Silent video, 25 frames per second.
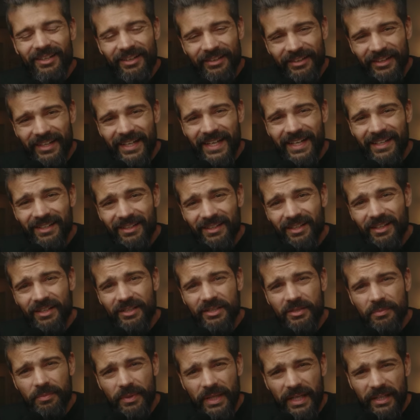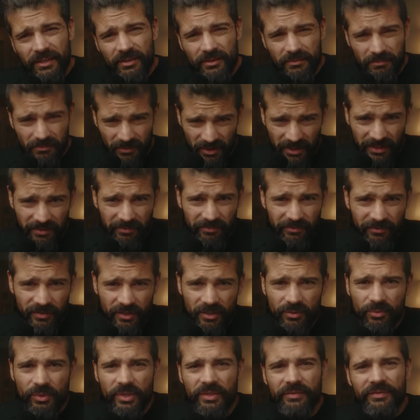On the analog spectrum,
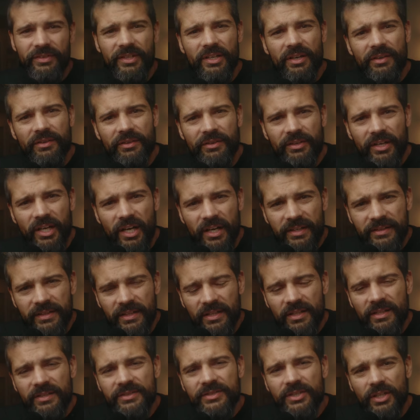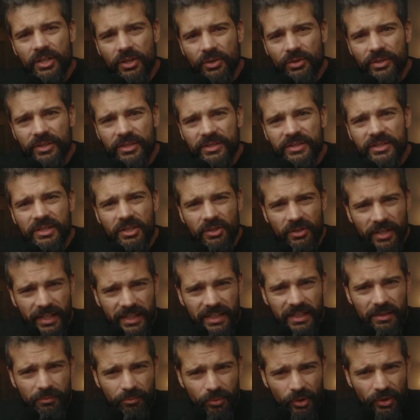Linford, one of the other Noctilux owners,
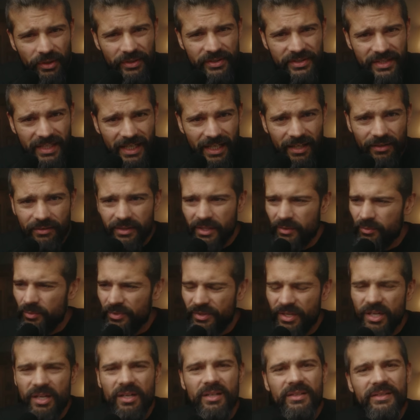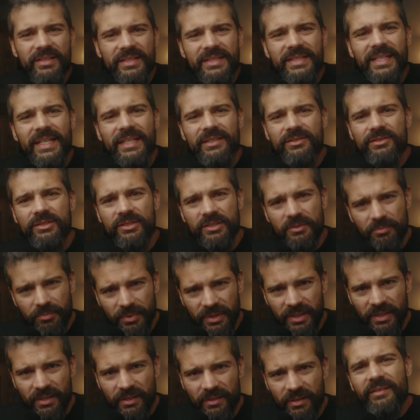correctly points out that with all this extra
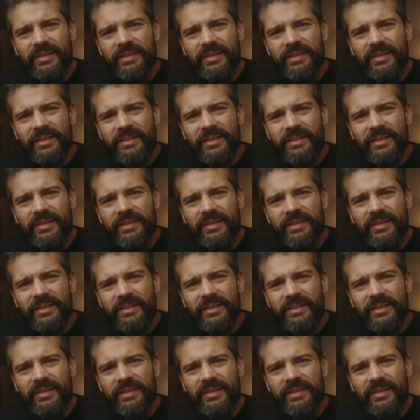speed,